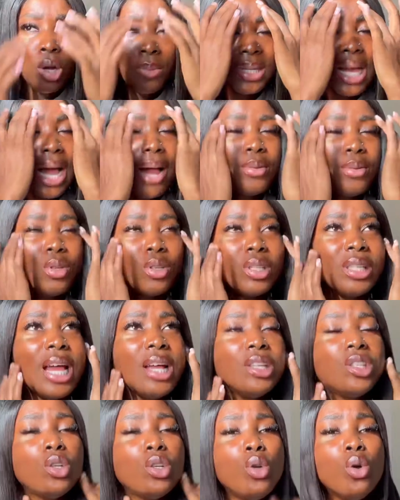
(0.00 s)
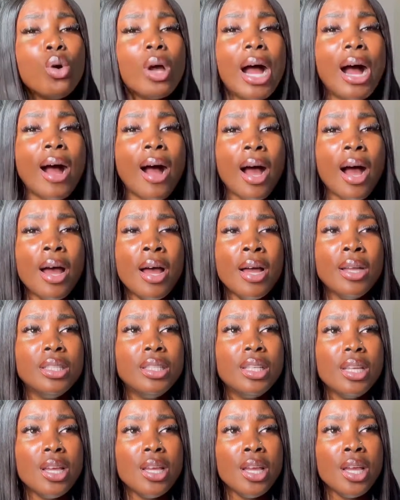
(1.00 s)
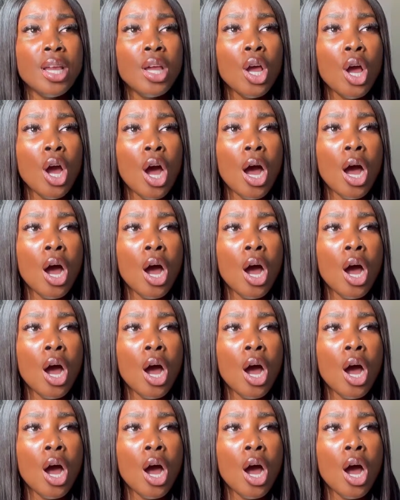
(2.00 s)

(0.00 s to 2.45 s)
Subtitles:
Sometimes you tend to look at the